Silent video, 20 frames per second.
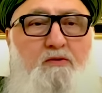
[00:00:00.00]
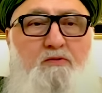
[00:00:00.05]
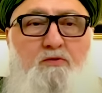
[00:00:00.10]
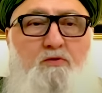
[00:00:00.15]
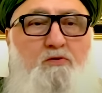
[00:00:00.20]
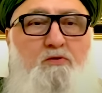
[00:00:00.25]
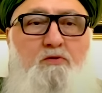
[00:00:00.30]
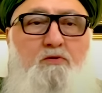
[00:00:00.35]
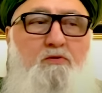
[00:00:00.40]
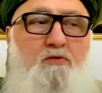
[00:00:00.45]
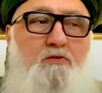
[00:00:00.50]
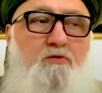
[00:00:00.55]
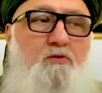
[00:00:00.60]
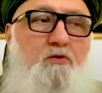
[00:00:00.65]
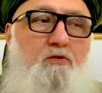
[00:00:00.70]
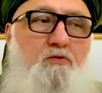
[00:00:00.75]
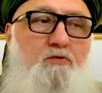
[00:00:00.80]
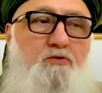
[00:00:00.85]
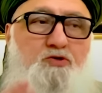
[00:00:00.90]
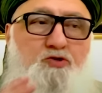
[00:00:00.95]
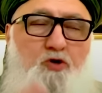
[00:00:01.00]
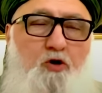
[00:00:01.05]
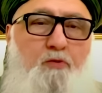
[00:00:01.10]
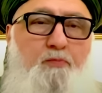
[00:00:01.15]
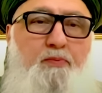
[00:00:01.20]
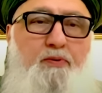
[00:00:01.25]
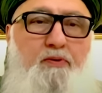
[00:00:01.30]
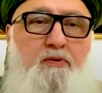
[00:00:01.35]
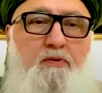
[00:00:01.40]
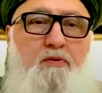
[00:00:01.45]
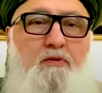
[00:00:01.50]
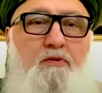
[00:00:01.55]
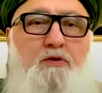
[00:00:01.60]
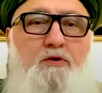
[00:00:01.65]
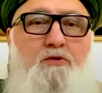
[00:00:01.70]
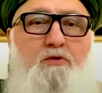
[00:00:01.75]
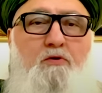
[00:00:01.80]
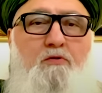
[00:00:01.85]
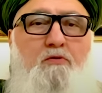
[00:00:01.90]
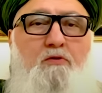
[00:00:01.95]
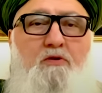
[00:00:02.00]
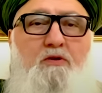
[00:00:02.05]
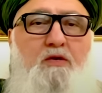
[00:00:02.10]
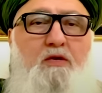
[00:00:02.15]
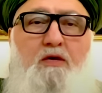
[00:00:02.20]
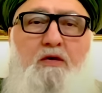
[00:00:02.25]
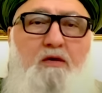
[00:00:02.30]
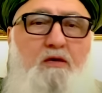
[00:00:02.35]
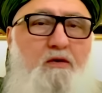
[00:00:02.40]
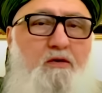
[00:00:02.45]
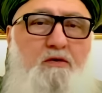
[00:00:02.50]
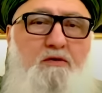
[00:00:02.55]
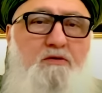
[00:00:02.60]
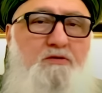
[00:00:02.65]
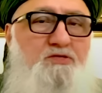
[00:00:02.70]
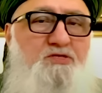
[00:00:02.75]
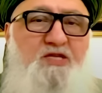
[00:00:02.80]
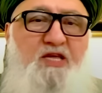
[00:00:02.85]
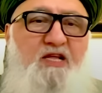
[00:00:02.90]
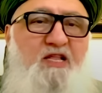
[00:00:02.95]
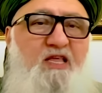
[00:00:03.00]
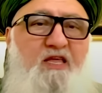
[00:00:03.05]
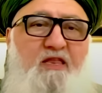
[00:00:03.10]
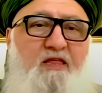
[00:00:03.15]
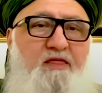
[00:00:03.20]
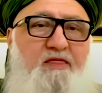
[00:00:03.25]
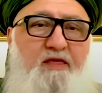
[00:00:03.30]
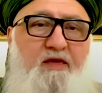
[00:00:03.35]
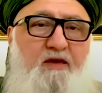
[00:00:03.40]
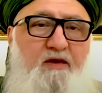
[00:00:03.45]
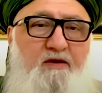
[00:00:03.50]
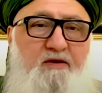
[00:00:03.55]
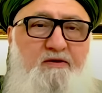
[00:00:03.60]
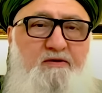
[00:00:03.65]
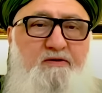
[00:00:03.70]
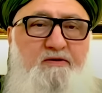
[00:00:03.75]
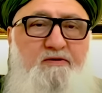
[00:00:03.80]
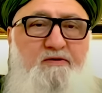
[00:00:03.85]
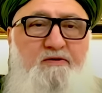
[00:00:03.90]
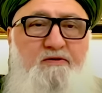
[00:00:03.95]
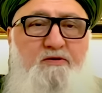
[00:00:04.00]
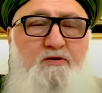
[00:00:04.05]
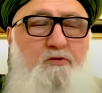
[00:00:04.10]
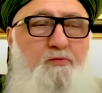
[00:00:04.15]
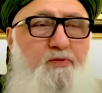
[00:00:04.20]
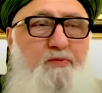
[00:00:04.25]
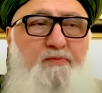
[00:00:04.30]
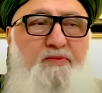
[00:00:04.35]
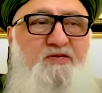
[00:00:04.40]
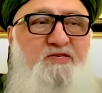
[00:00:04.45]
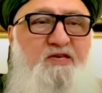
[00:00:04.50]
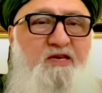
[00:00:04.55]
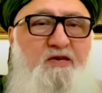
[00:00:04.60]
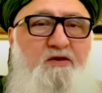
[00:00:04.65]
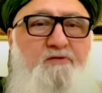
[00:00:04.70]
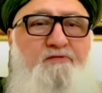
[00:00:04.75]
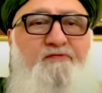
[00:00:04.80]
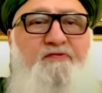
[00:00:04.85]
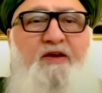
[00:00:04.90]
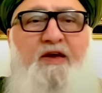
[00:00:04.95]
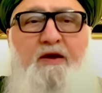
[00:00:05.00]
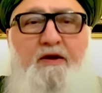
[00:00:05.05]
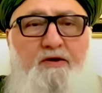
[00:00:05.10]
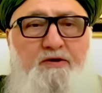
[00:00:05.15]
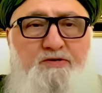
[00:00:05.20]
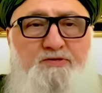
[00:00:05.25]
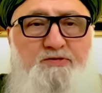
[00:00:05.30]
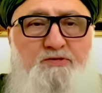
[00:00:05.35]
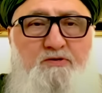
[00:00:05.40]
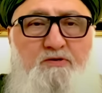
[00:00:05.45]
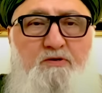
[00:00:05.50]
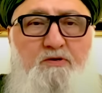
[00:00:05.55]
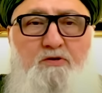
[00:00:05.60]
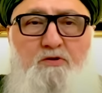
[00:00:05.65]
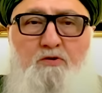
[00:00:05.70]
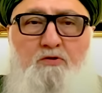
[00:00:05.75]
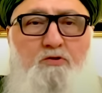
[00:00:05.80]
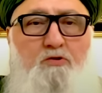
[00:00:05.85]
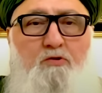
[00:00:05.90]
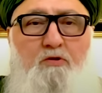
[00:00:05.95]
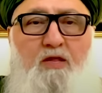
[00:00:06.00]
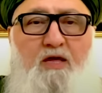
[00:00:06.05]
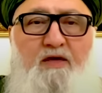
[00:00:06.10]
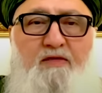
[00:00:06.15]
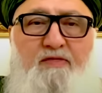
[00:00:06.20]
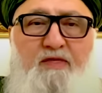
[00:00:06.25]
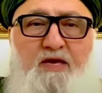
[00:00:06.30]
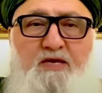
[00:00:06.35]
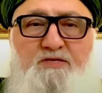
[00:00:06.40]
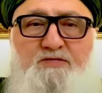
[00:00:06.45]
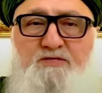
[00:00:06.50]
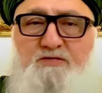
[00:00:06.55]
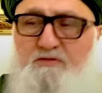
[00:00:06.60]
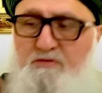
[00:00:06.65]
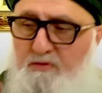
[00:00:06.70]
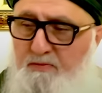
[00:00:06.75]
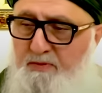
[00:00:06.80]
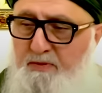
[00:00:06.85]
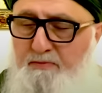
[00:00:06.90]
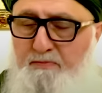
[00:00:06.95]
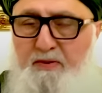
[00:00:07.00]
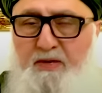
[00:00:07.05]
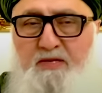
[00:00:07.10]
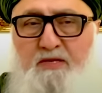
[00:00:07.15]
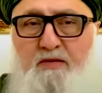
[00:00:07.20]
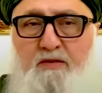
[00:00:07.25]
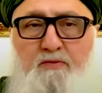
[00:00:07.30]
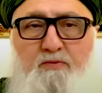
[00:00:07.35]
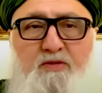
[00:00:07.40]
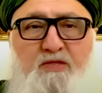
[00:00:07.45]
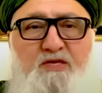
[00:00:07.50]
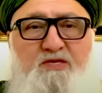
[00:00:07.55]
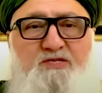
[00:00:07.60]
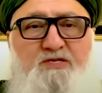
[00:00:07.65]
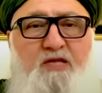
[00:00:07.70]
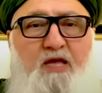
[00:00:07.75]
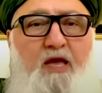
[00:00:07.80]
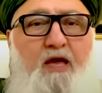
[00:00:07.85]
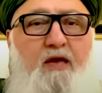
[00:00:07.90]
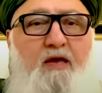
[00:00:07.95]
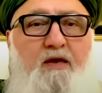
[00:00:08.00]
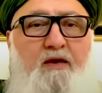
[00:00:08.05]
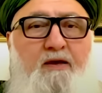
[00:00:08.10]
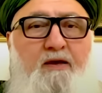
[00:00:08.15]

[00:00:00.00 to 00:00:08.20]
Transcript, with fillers: No, no, you don't chop, you don't uh, steal anything, you'll be missing your fingers, you don't do like this, you'll be beaten with a stick